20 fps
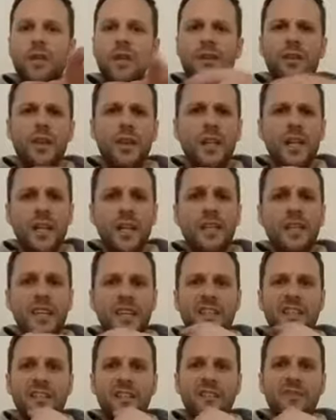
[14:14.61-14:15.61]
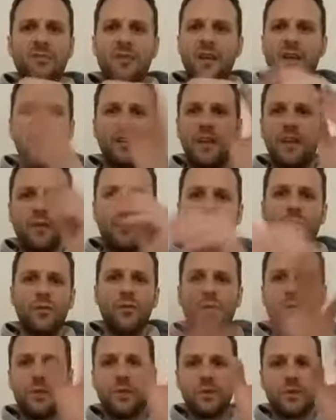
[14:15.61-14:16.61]
I think he nicked it as well. Like
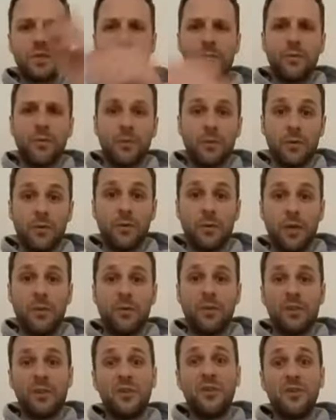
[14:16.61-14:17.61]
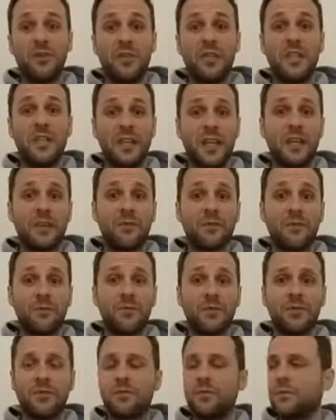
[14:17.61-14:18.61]
all quotes that people come out with are usually nicked
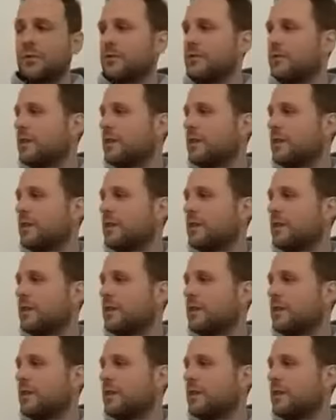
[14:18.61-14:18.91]
from someone,